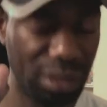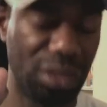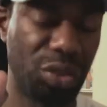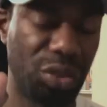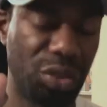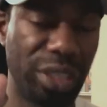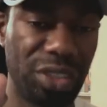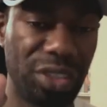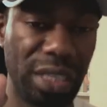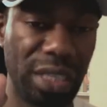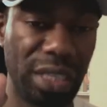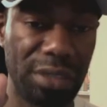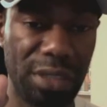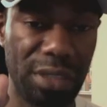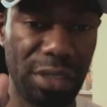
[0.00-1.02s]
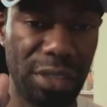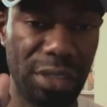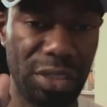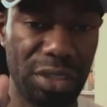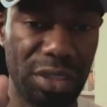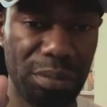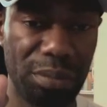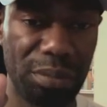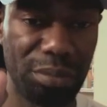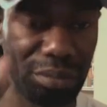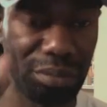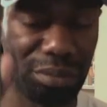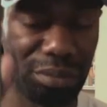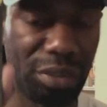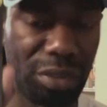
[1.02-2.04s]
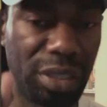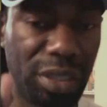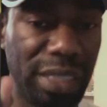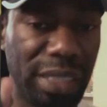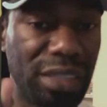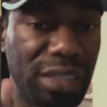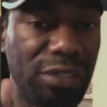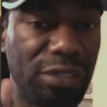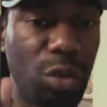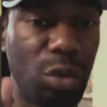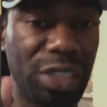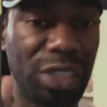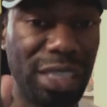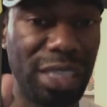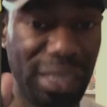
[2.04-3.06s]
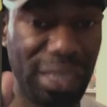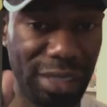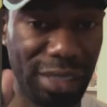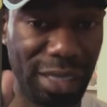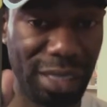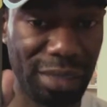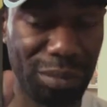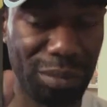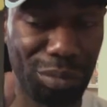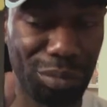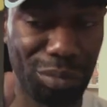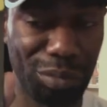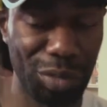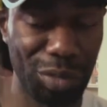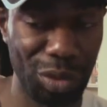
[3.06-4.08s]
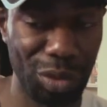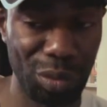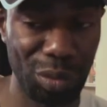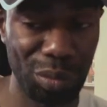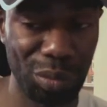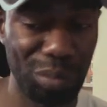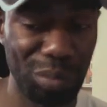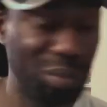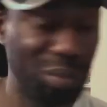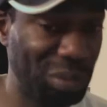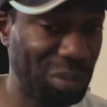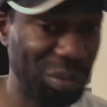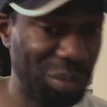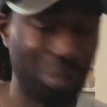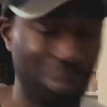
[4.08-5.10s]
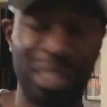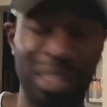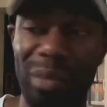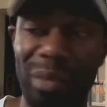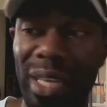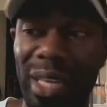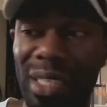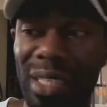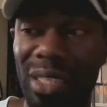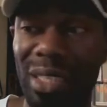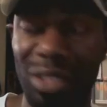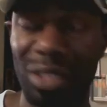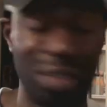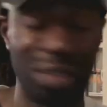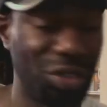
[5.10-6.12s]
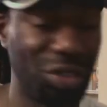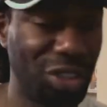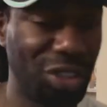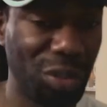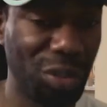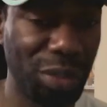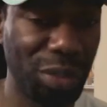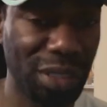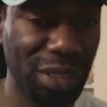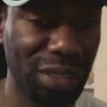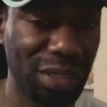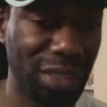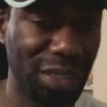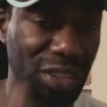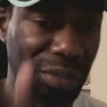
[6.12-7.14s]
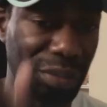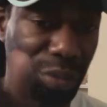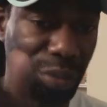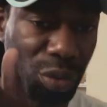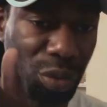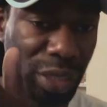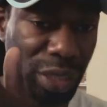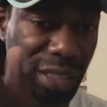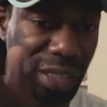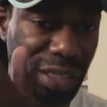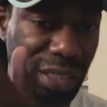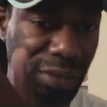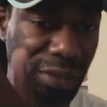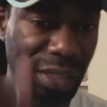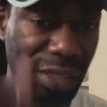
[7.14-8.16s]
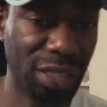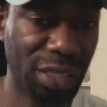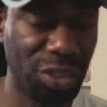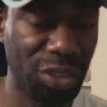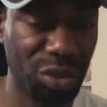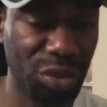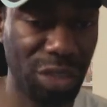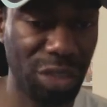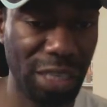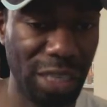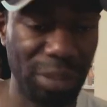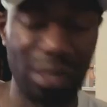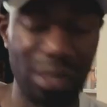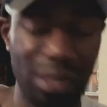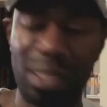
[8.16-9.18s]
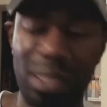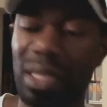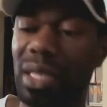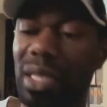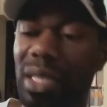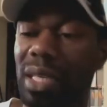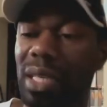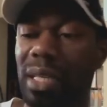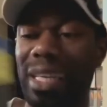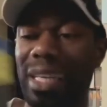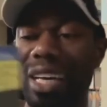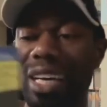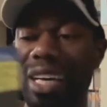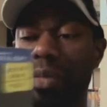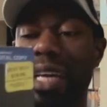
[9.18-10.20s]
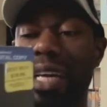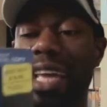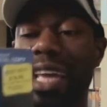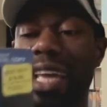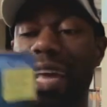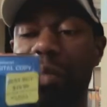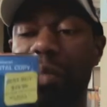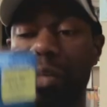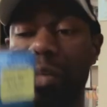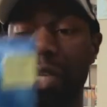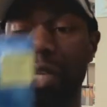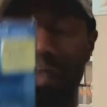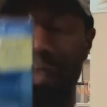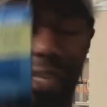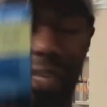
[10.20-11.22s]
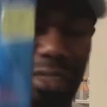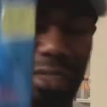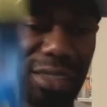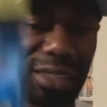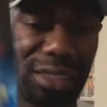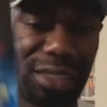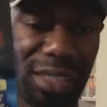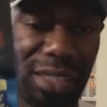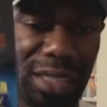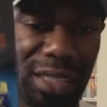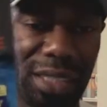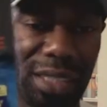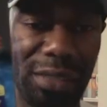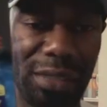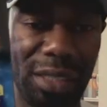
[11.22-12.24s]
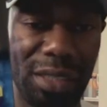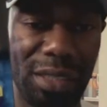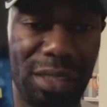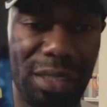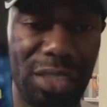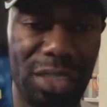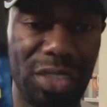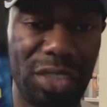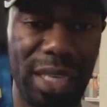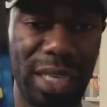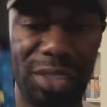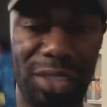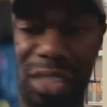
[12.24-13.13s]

trade and save certificates brought it down to $14.99. So not a bad deal, Steelbook, that's Blu-ray, DVD, and digital copy. Now I'm not happy about the fact that this is a DVD size